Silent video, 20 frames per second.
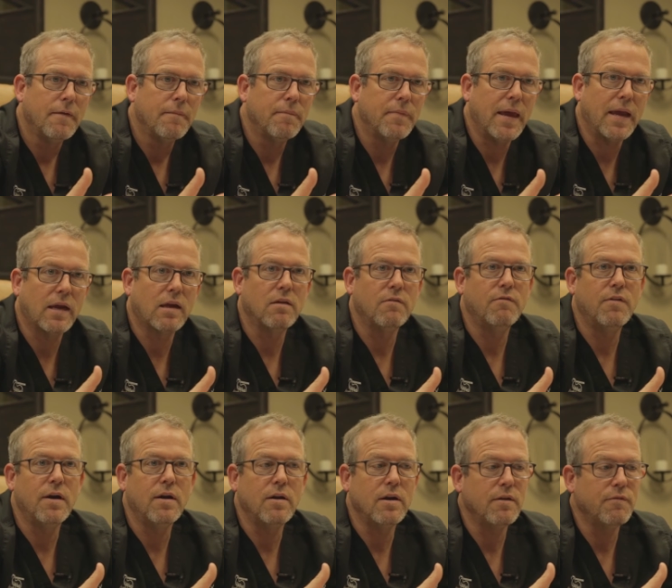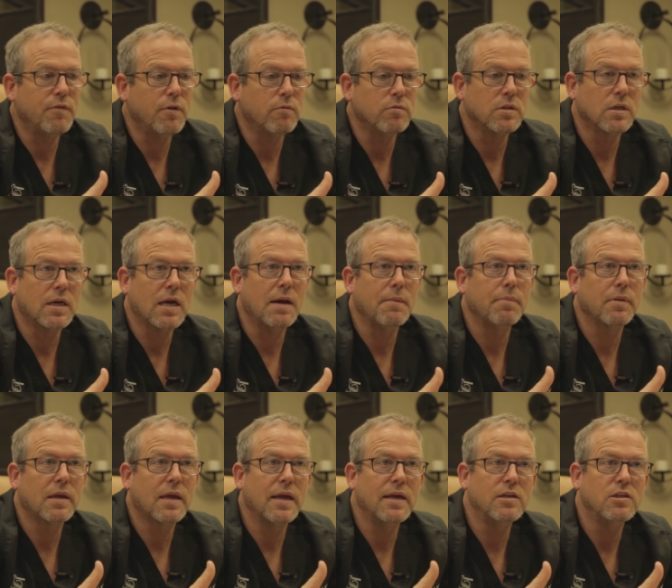That could vary if there was a
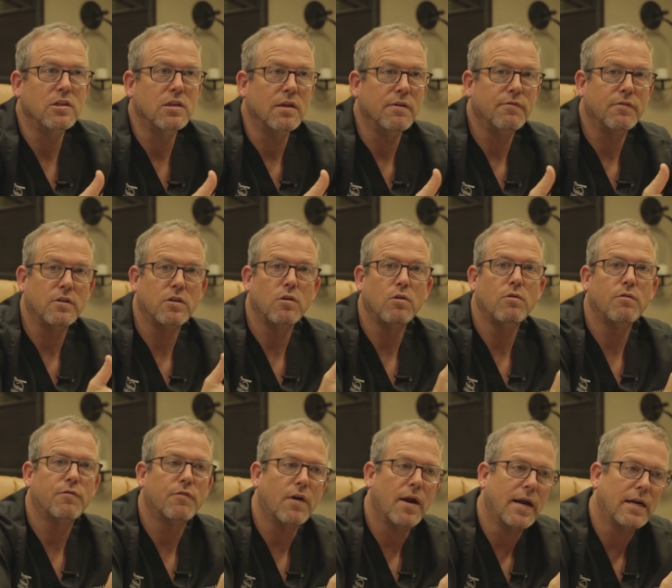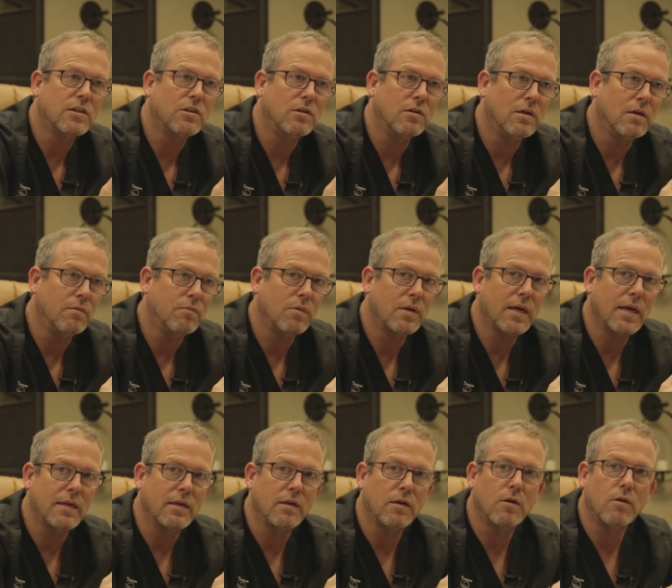complication, if a tooth fractured and we
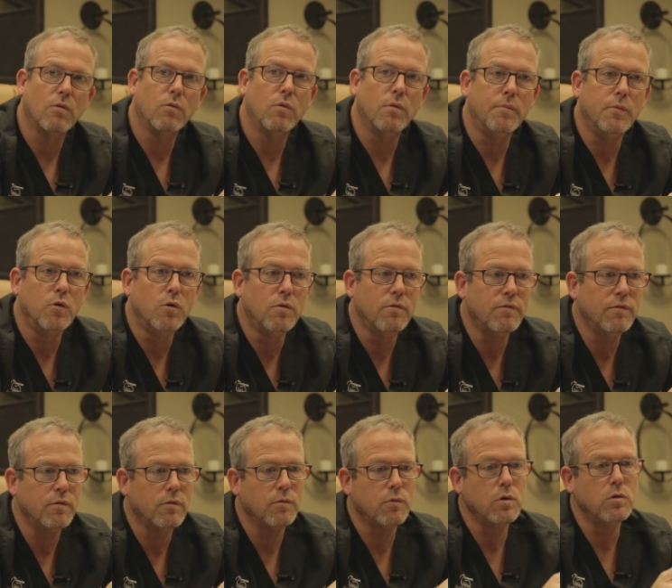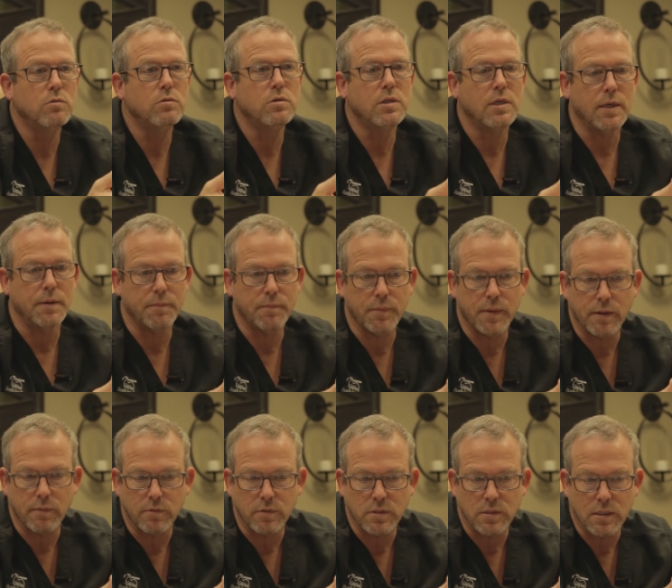had to go remove the root tip
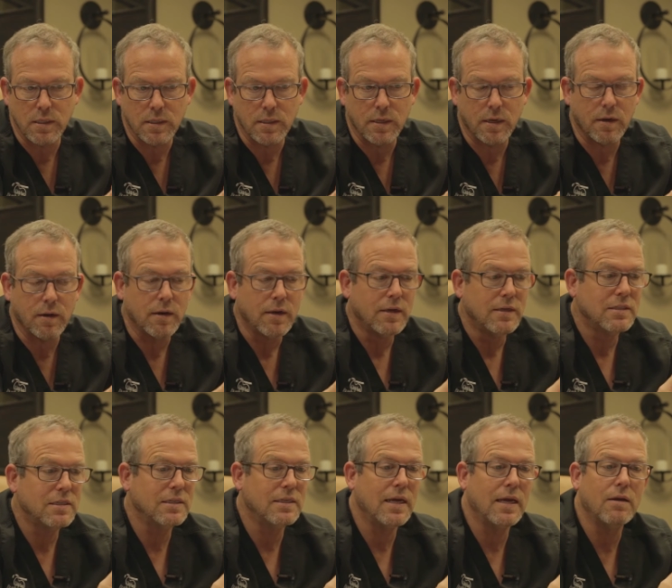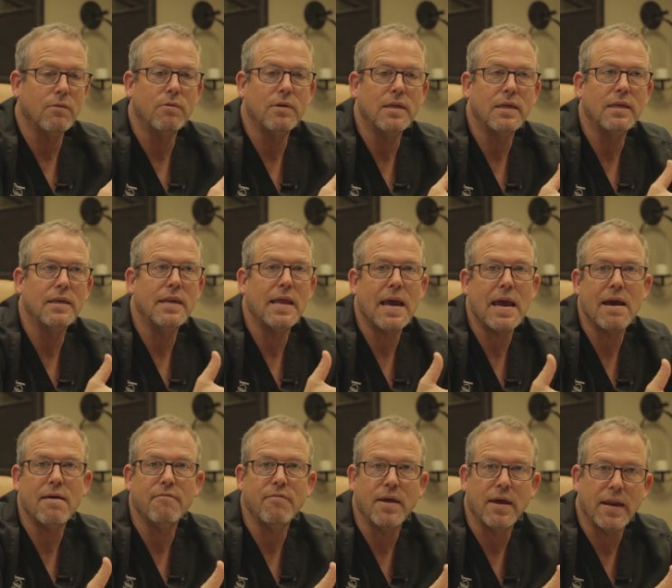that was in there. Today we didn't
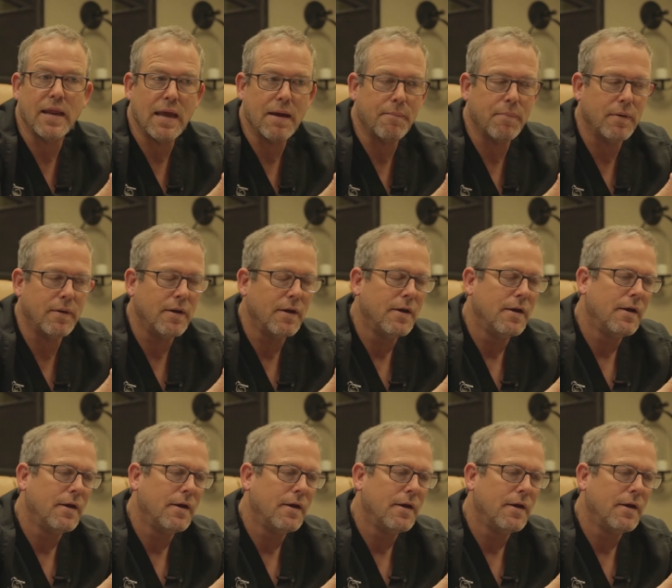have that happen.